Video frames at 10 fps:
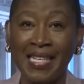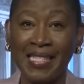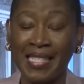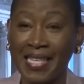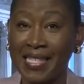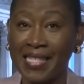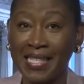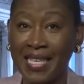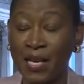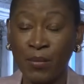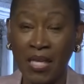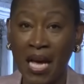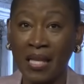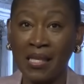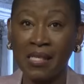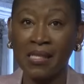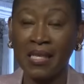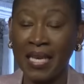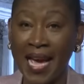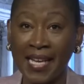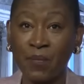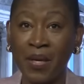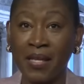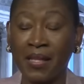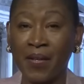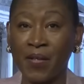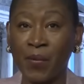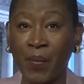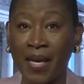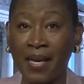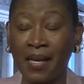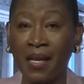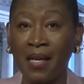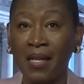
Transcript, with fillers: Since EMTALA's enactment, there's been